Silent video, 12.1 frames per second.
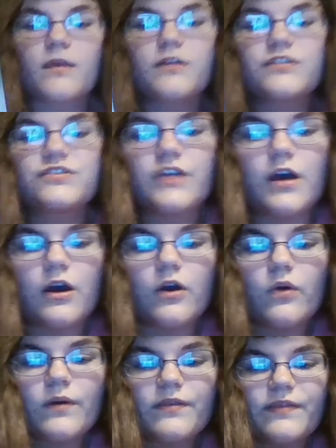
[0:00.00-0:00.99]

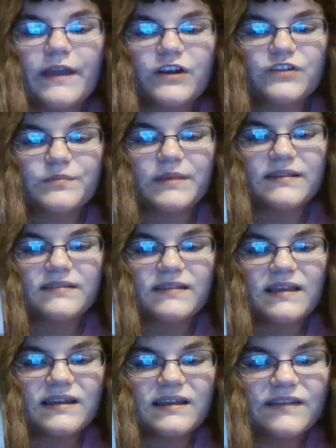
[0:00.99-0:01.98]
So there's me
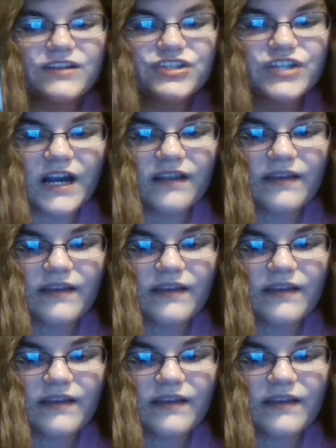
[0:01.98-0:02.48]
sitting in the chair